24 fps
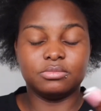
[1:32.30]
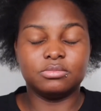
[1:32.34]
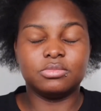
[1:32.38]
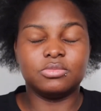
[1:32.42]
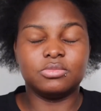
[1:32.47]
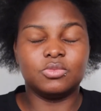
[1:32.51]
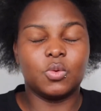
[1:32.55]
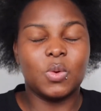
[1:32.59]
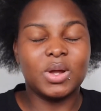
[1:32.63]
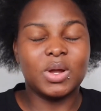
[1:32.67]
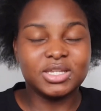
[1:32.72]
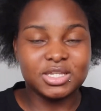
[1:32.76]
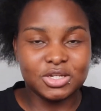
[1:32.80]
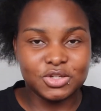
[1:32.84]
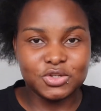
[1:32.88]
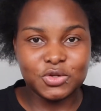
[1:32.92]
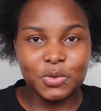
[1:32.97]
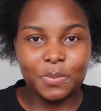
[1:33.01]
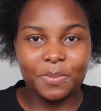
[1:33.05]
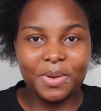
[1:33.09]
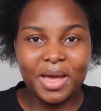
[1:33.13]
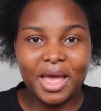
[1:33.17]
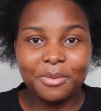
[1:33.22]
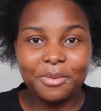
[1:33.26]
wanting to
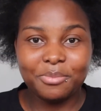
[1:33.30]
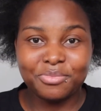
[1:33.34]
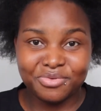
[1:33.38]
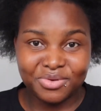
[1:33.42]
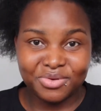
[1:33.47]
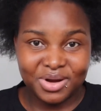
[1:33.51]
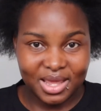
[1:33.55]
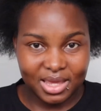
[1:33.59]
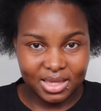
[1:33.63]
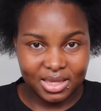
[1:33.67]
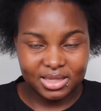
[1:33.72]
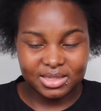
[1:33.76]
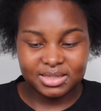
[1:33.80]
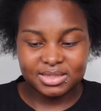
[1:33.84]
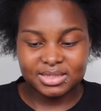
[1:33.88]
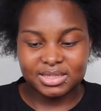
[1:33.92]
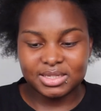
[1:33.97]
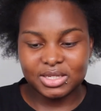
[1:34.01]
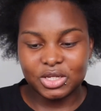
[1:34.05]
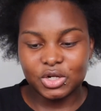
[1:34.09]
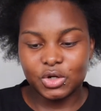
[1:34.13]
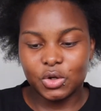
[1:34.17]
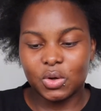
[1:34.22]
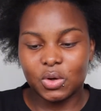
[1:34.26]
buy braids,
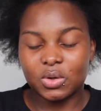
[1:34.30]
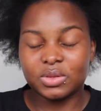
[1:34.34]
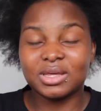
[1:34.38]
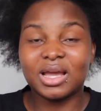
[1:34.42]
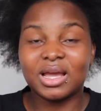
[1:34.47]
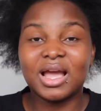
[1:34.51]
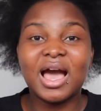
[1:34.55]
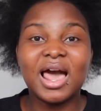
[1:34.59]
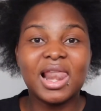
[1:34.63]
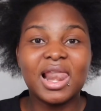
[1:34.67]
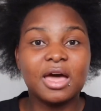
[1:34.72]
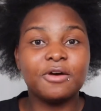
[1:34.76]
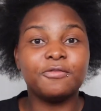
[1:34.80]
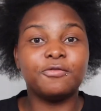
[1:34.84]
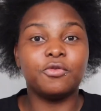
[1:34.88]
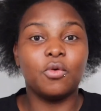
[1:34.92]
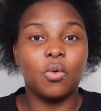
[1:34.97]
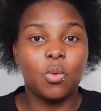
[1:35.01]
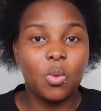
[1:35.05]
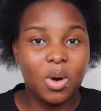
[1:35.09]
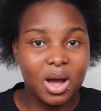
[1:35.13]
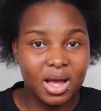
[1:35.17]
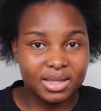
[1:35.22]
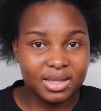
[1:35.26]
the colorful
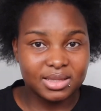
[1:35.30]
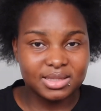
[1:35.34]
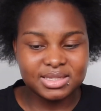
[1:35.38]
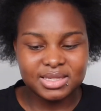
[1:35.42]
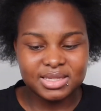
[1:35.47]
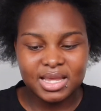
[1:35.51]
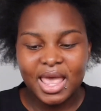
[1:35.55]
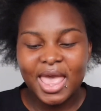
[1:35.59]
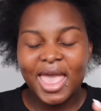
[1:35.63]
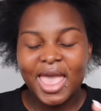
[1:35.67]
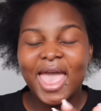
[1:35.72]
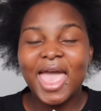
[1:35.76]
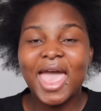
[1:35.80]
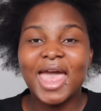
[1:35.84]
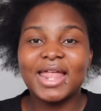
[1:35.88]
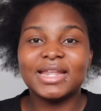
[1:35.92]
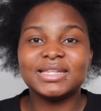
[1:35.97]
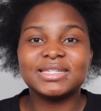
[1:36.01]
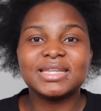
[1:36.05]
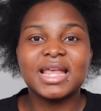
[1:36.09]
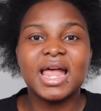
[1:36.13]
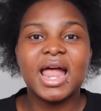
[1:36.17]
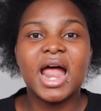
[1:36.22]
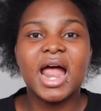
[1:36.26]
ones,
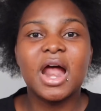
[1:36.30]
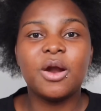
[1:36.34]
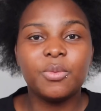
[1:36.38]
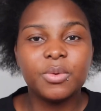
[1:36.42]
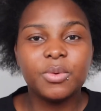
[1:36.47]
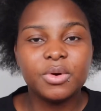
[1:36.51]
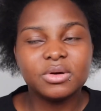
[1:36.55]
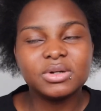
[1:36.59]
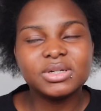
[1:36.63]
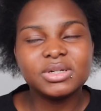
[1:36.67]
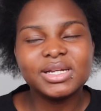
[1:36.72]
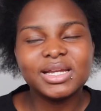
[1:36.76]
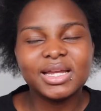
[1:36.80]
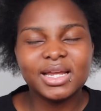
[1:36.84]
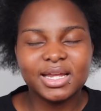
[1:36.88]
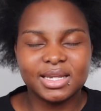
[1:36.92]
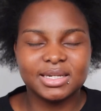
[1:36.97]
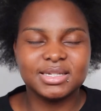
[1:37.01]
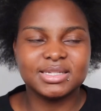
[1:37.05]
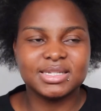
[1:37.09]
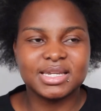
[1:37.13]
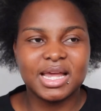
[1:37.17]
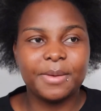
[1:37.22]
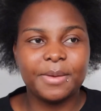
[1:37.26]
and I will
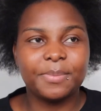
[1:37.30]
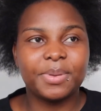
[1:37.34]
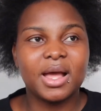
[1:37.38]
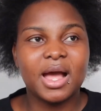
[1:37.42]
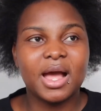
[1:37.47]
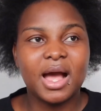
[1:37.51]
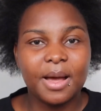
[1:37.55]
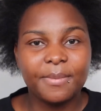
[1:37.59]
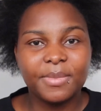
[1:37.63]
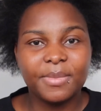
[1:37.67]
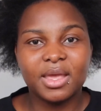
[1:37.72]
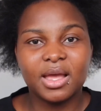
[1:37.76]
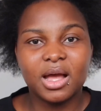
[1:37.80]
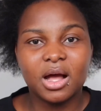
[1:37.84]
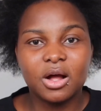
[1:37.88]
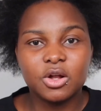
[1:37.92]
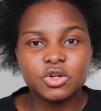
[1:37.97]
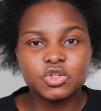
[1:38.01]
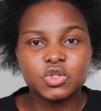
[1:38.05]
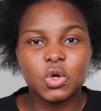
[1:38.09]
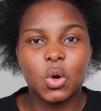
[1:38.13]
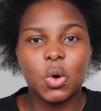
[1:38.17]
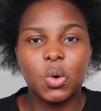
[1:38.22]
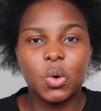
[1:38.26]
end up coming
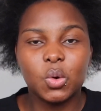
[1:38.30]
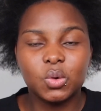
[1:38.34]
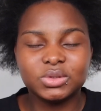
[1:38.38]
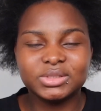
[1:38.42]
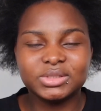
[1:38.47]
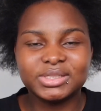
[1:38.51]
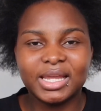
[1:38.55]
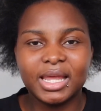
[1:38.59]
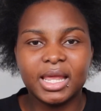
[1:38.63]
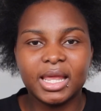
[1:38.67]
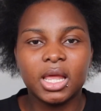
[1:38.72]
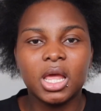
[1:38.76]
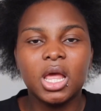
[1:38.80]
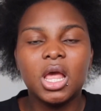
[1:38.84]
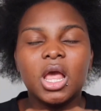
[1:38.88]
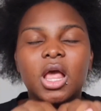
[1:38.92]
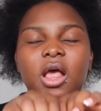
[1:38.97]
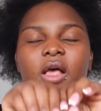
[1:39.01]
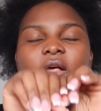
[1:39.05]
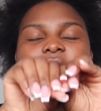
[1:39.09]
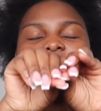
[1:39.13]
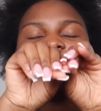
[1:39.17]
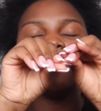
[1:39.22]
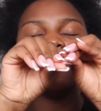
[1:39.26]
out holding
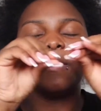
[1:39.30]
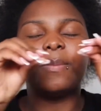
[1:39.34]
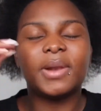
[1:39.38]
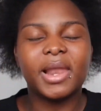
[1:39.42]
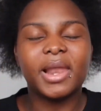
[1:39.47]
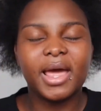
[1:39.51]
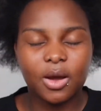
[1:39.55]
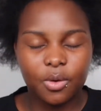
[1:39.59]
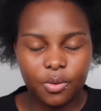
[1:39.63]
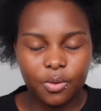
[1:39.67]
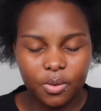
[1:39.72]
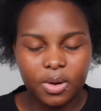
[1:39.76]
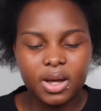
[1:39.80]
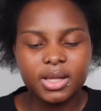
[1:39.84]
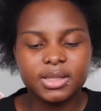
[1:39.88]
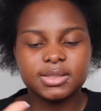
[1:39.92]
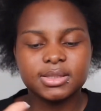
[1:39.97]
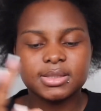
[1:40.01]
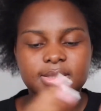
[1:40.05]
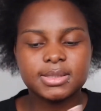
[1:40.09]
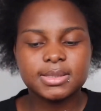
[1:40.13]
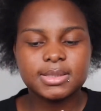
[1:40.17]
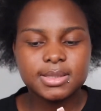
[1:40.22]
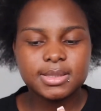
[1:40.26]
the black
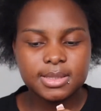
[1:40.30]
ones.